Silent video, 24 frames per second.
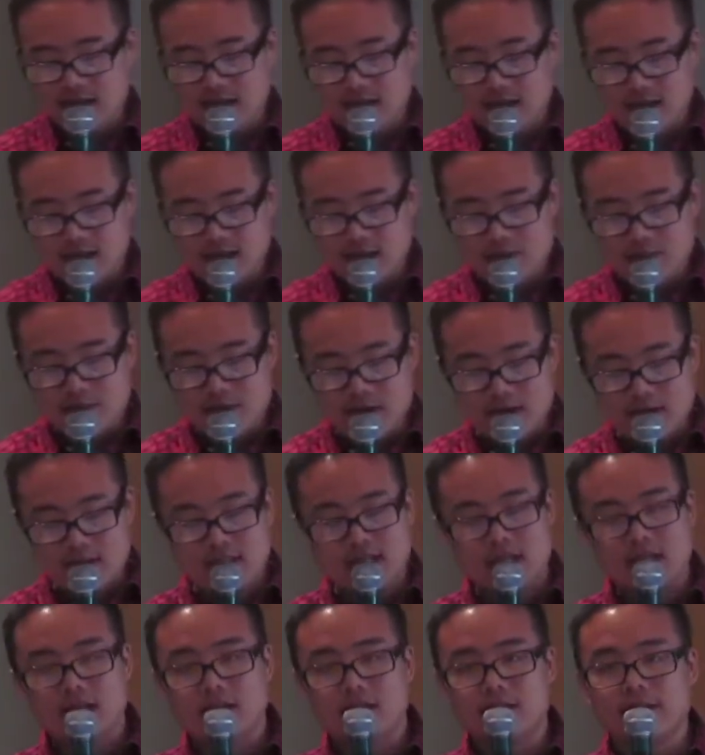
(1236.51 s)
and I
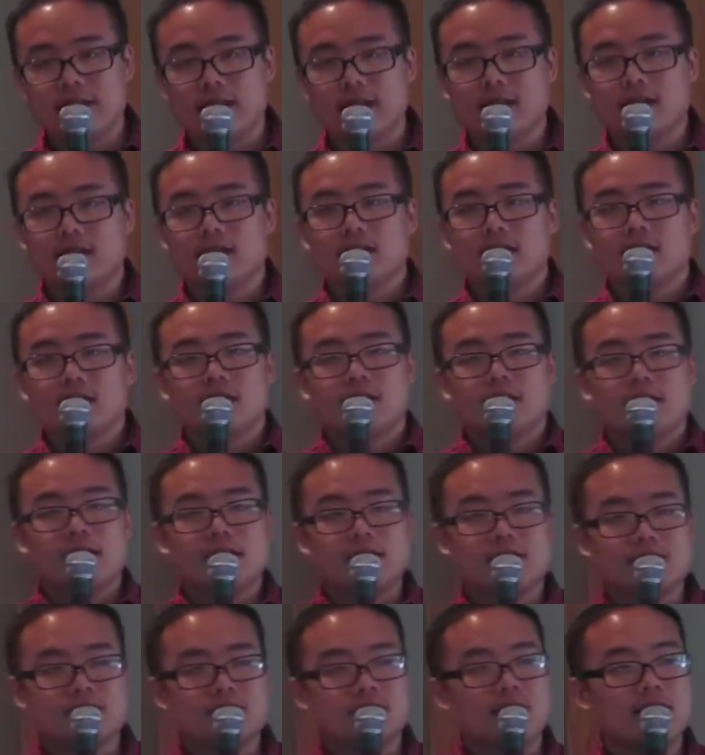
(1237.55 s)
meditate on that,
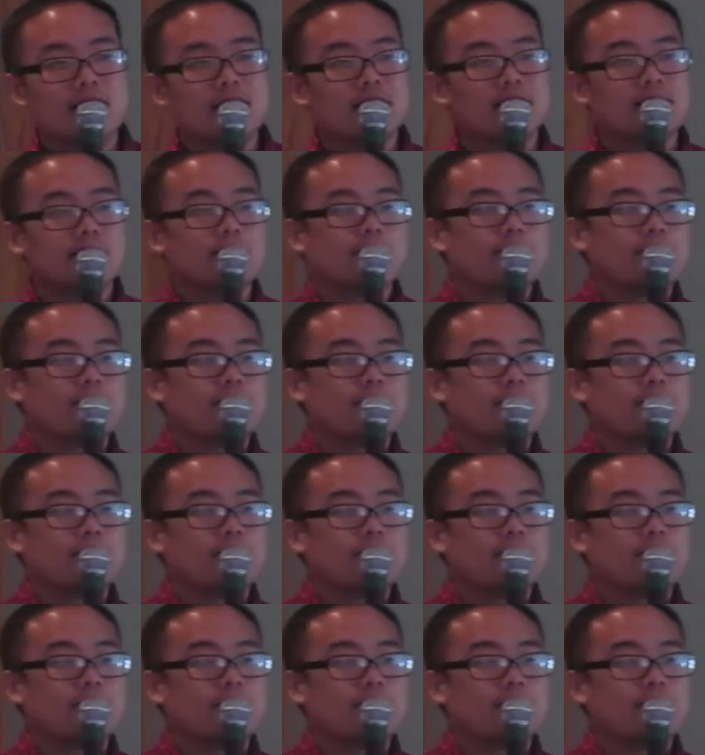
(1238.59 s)
it's like,